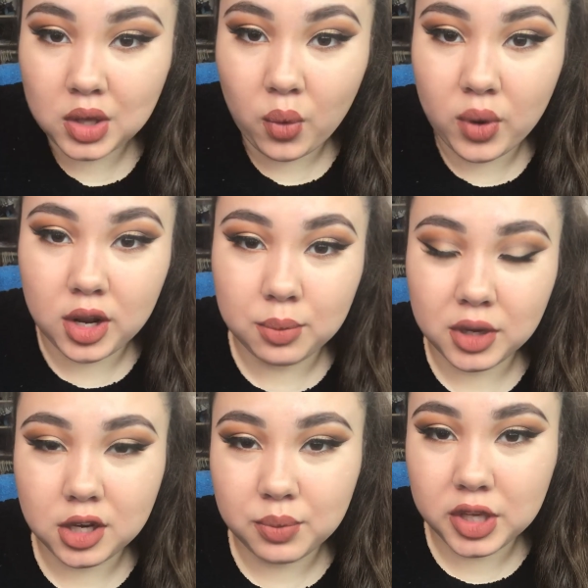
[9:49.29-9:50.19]
So what I'm
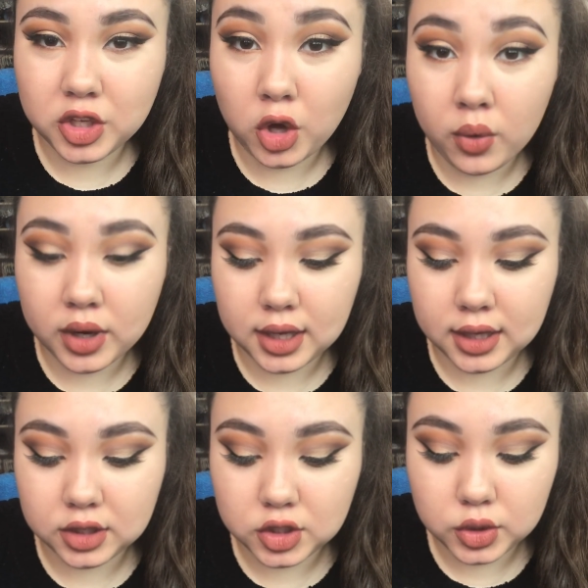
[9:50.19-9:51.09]
going to be going
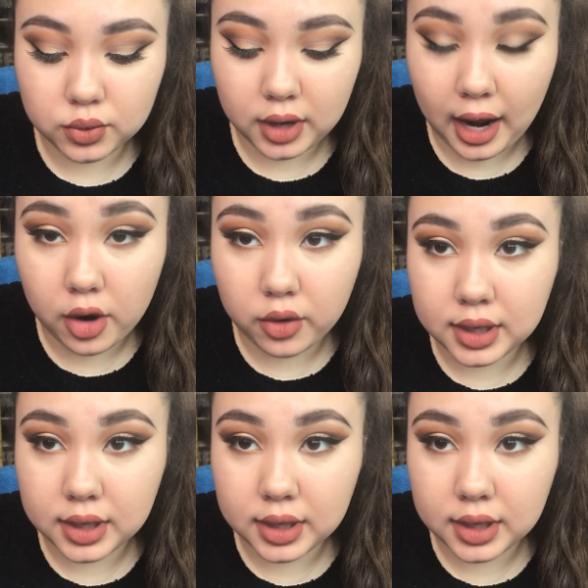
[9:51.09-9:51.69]
into now